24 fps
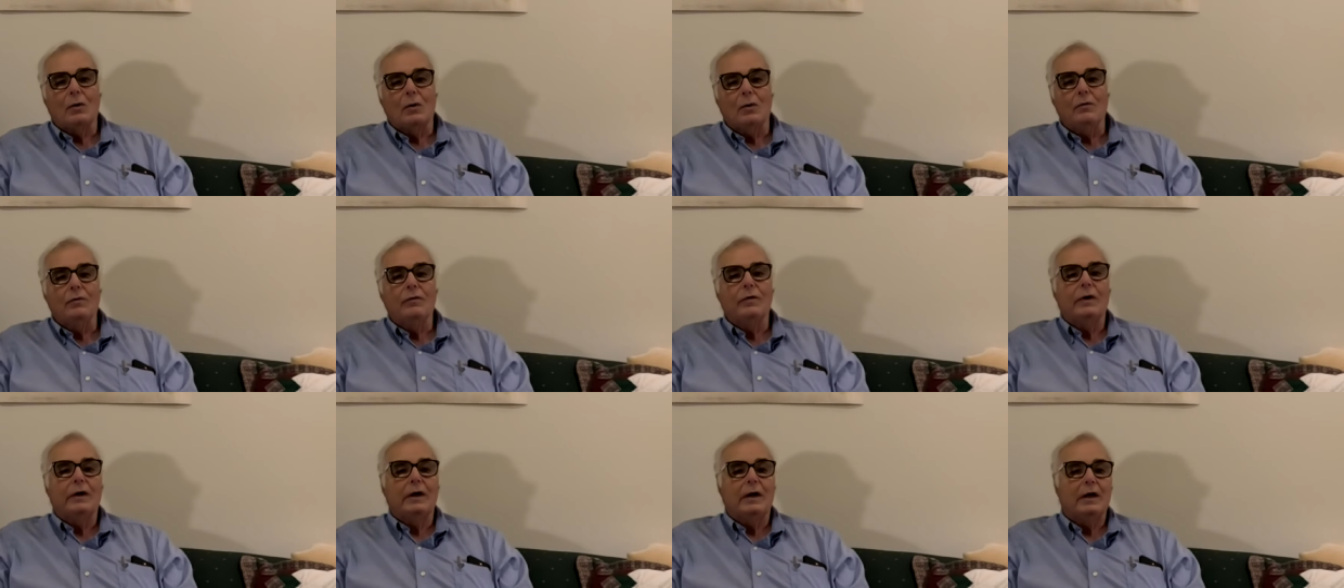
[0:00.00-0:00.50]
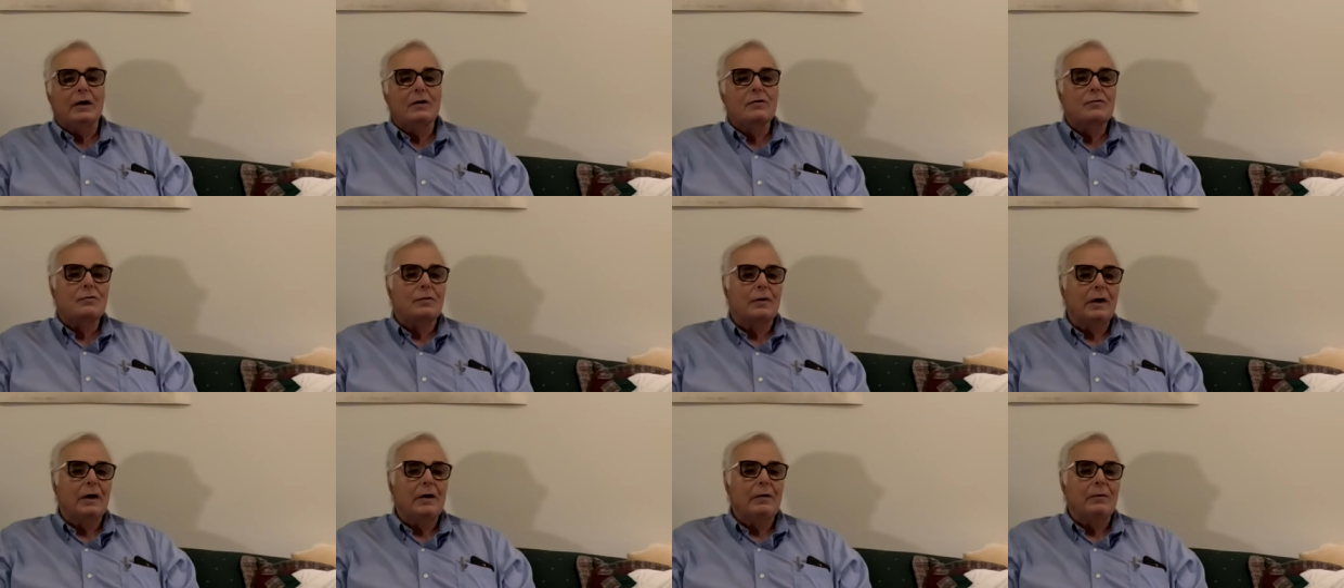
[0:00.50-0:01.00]
over to
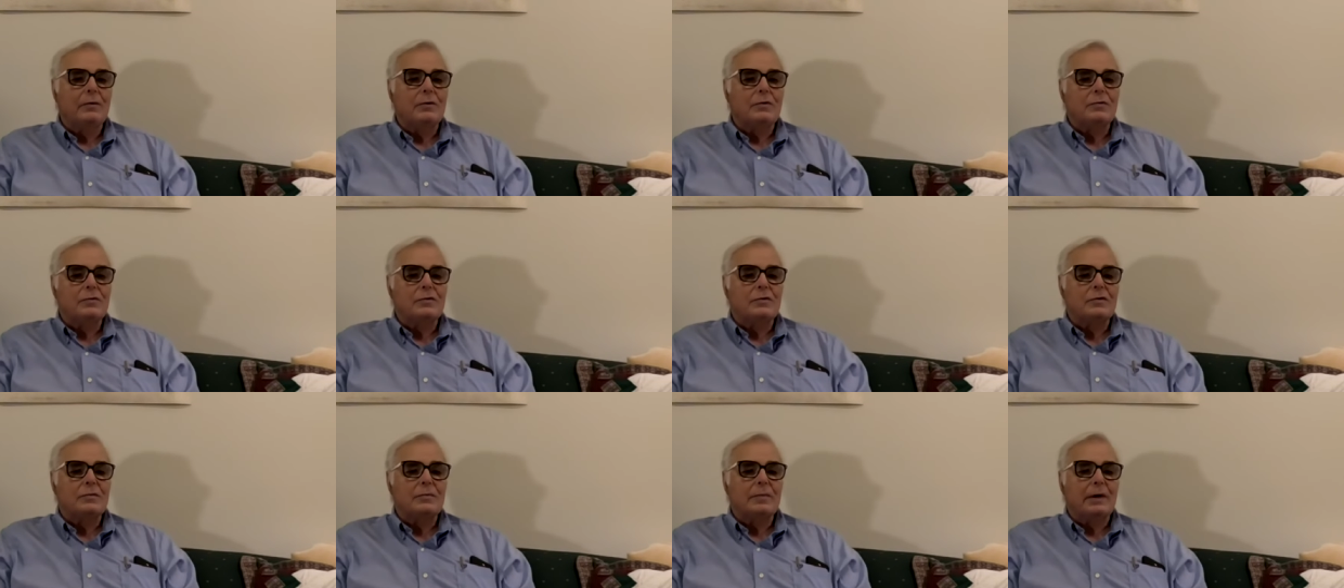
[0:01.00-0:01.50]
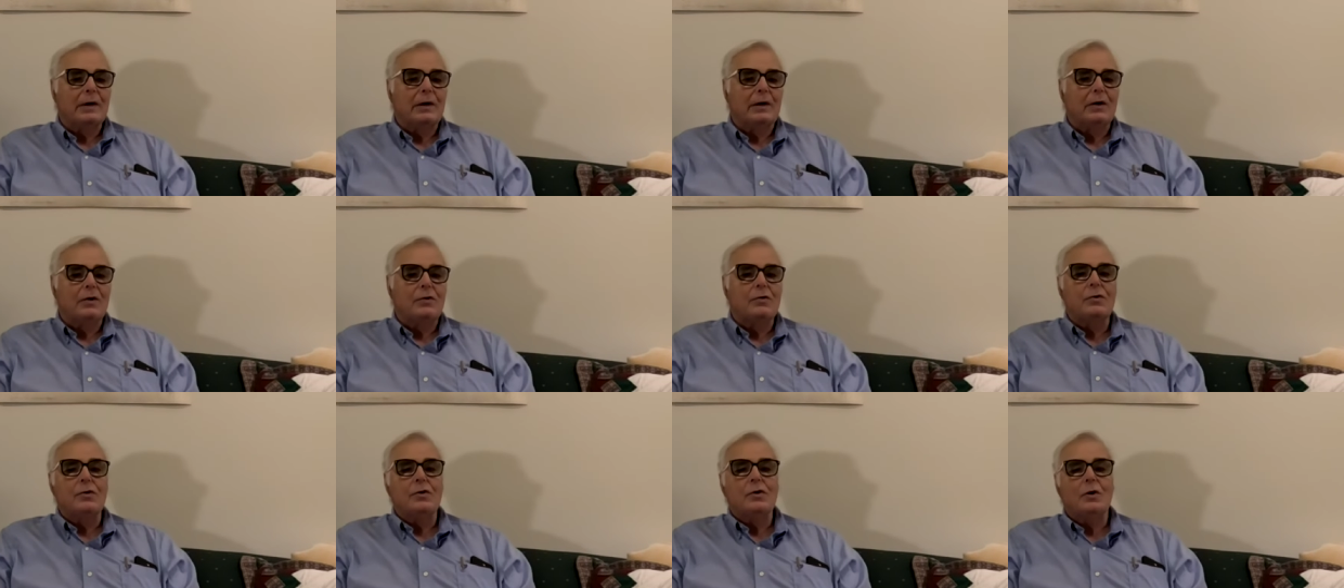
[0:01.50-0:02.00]
x-ray which was about
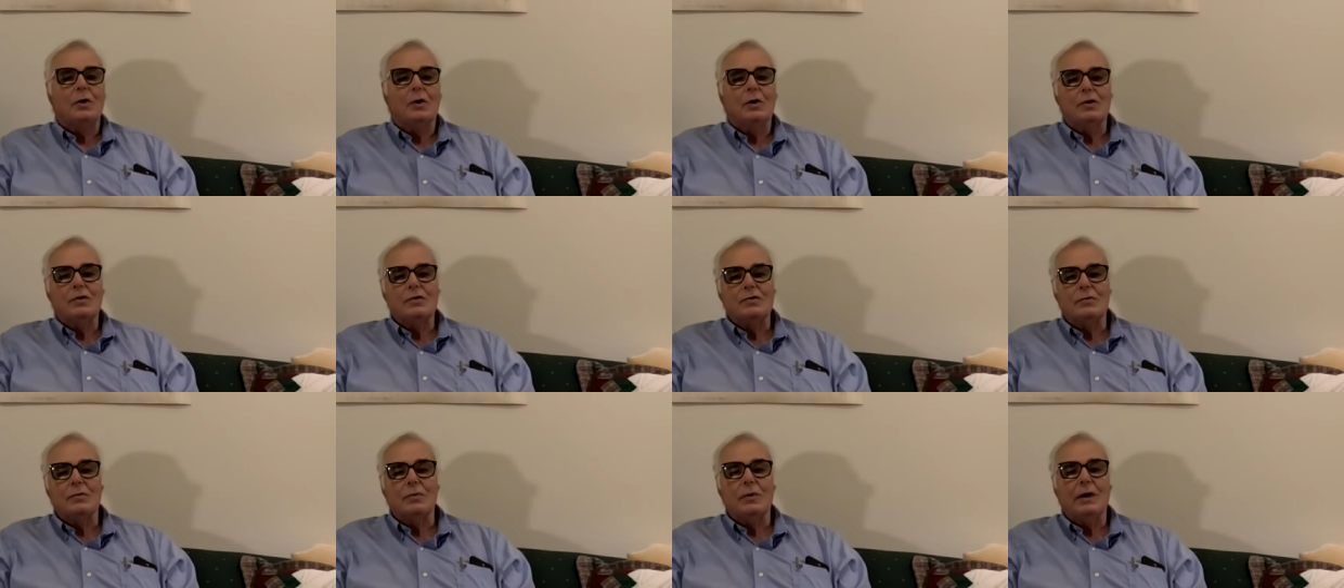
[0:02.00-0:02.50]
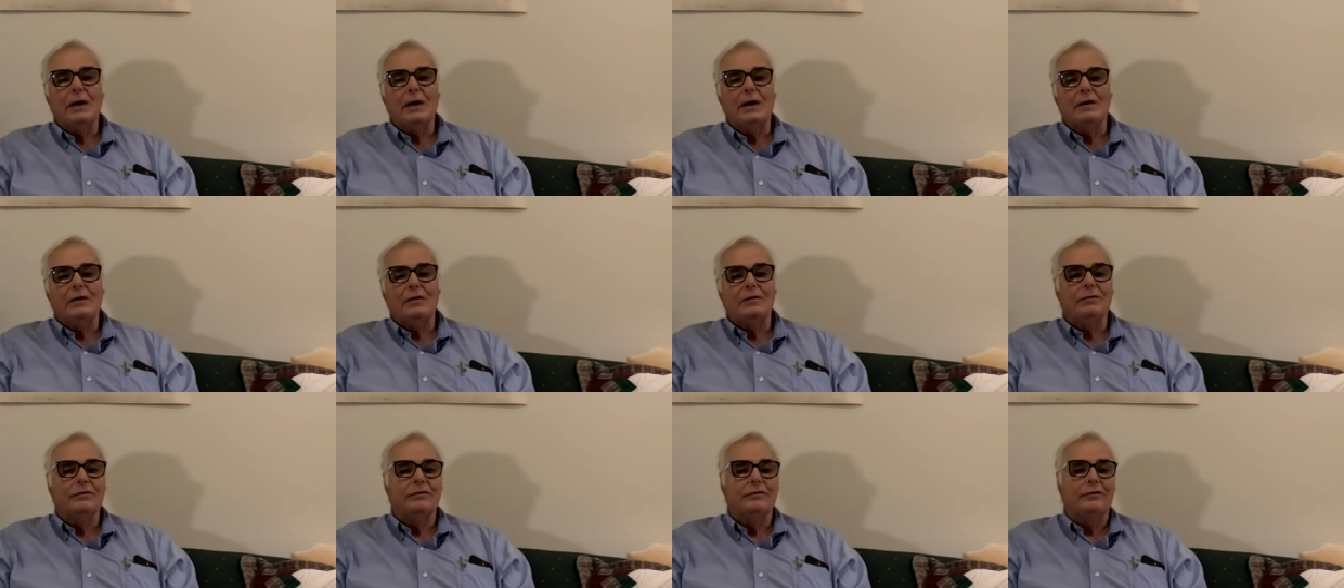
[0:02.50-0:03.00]
100 yards away at
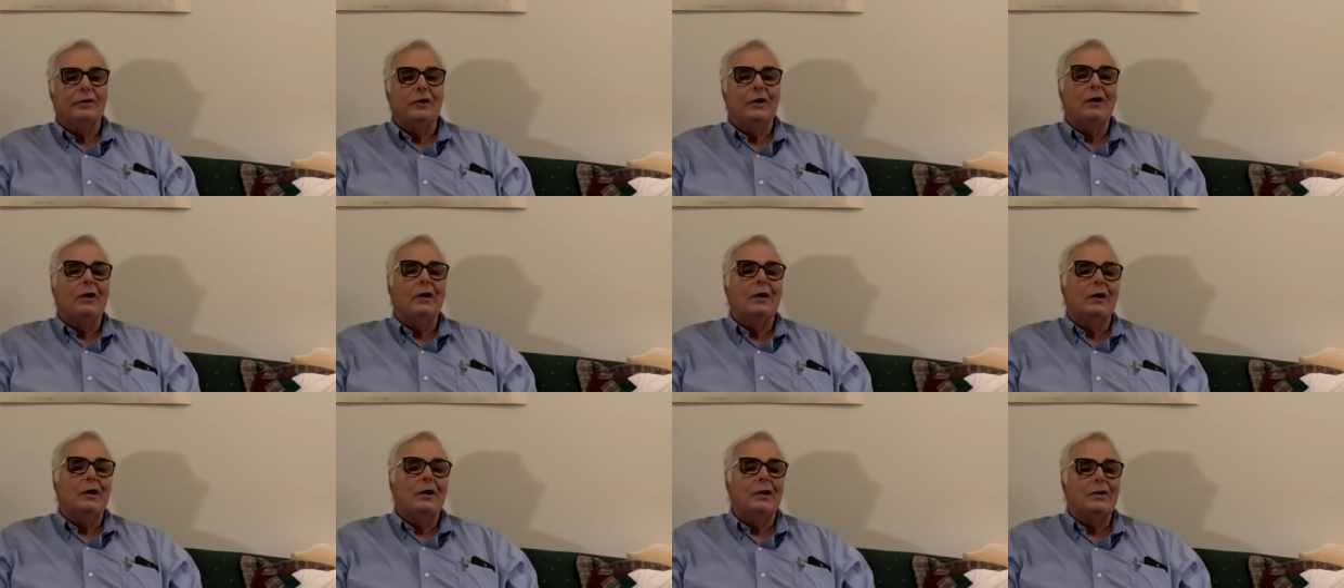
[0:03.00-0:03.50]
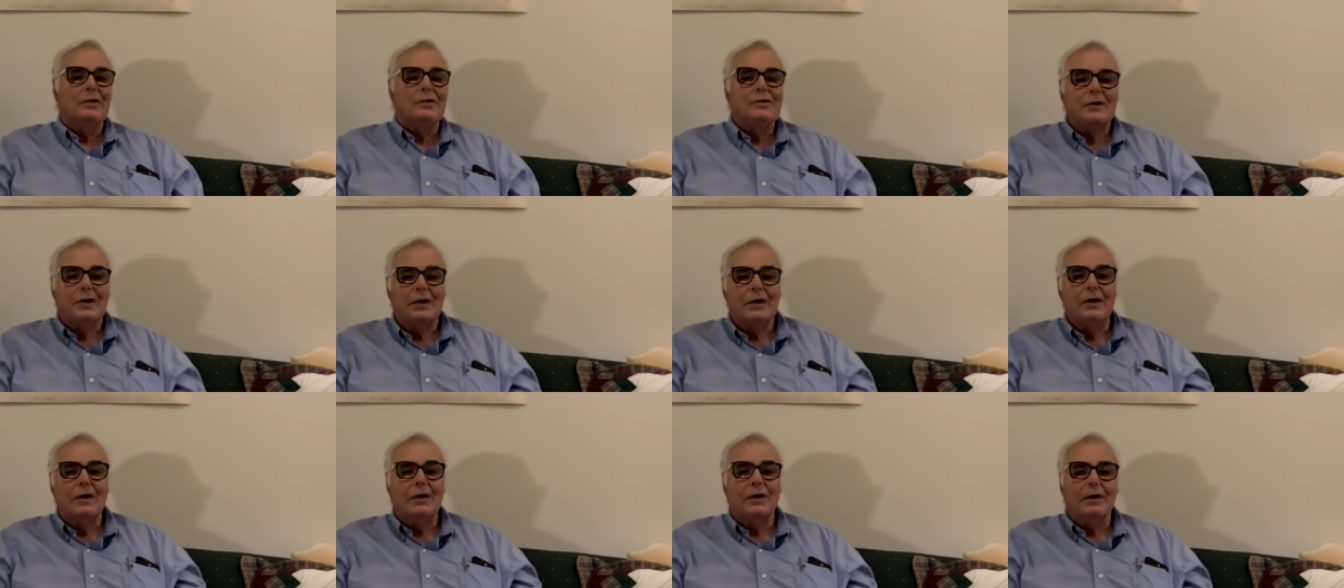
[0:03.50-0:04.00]
the far
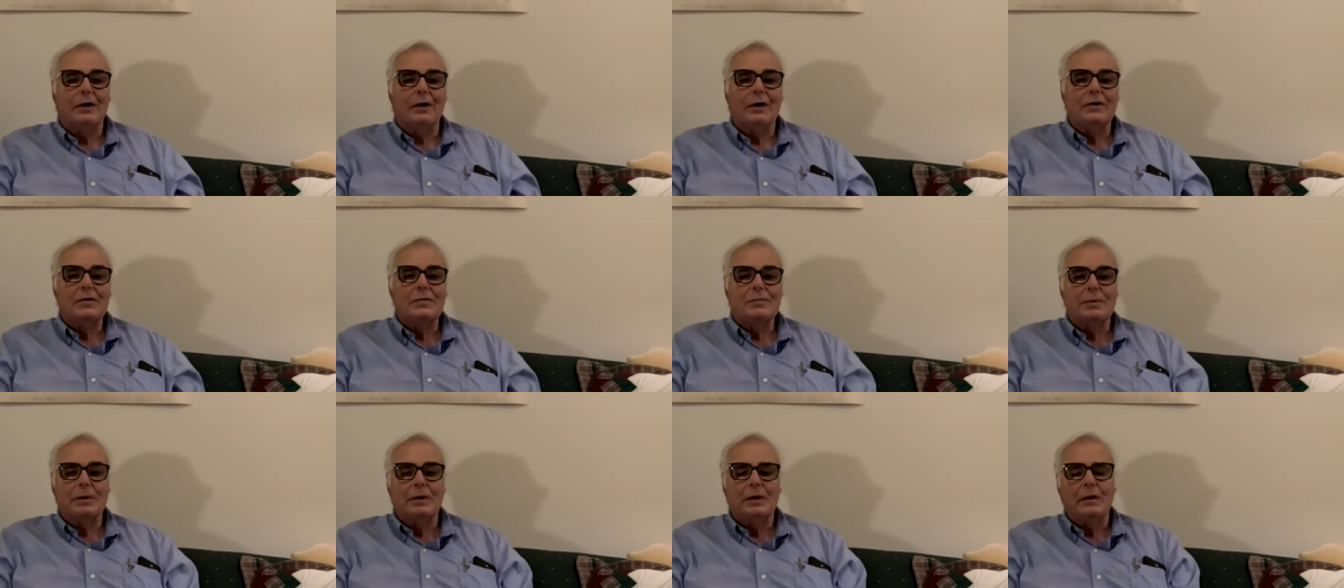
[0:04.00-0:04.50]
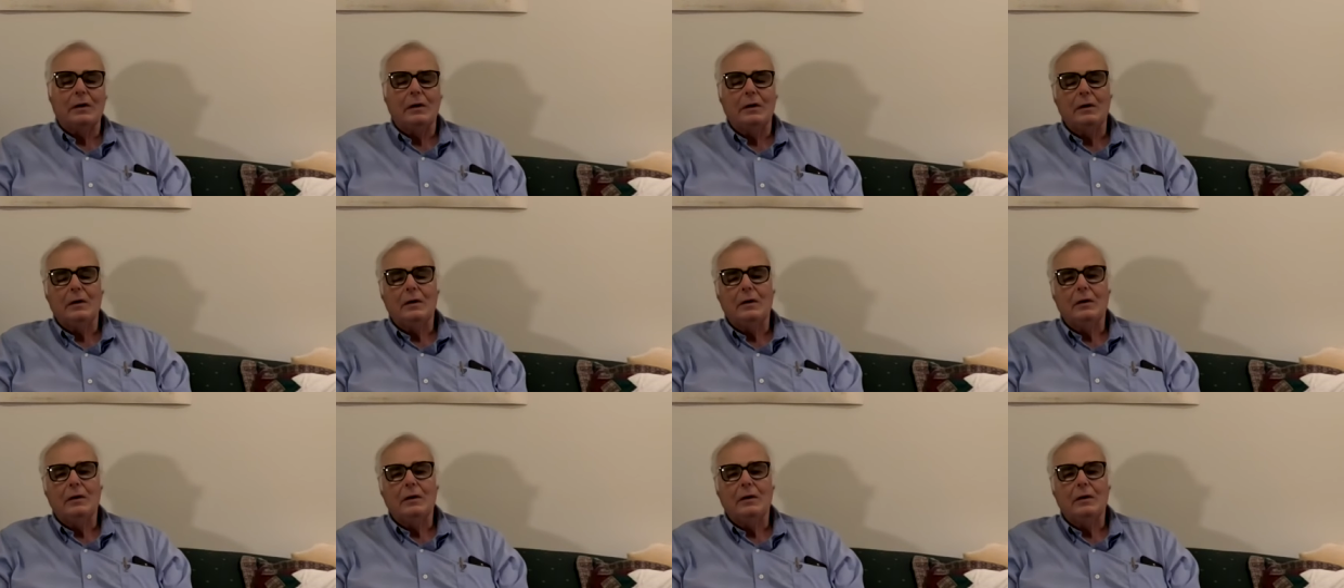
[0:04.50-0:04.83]
side of the hospital